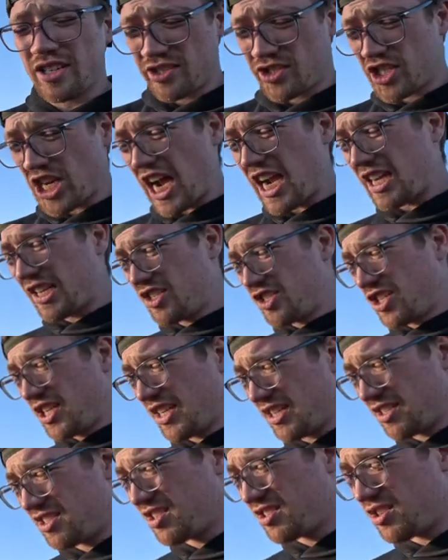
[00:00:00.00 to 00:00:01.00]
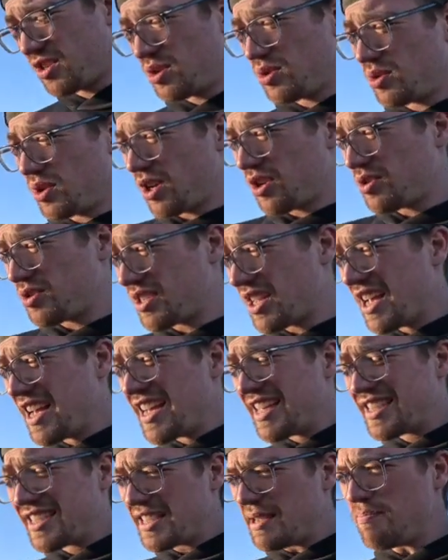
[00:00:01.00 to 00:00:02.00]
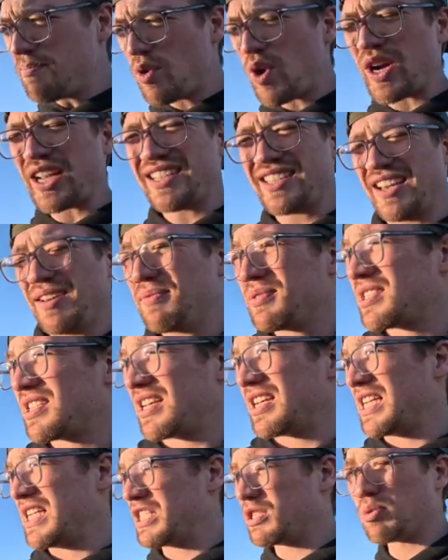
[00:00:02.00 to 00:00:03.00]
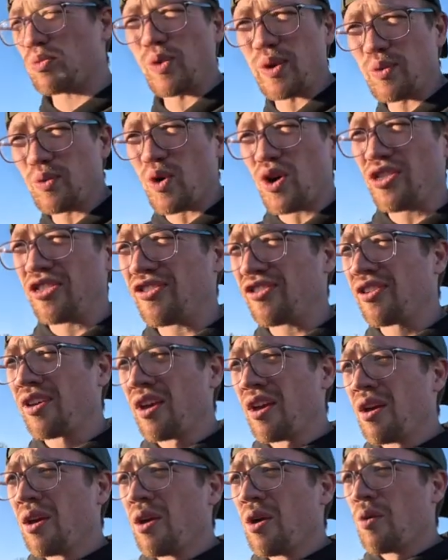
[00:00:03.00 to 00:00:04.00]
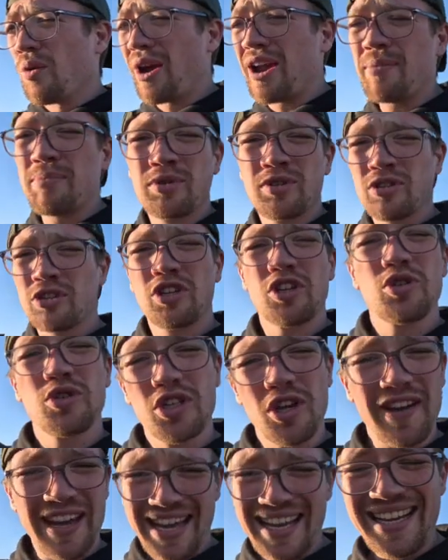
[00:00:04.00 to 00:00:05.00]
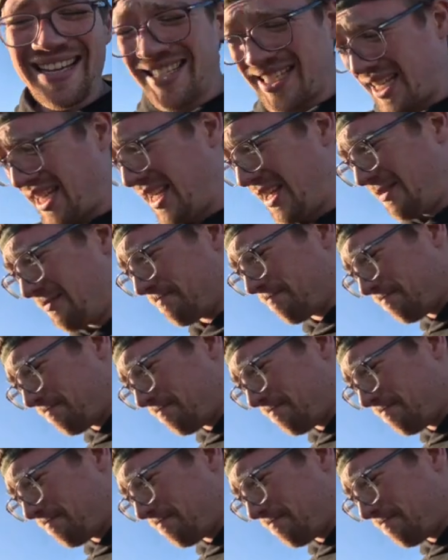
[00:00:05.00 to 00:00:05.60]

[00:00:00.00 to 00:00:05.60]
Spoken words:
and challenging to do those simple activities we're able to do so easily.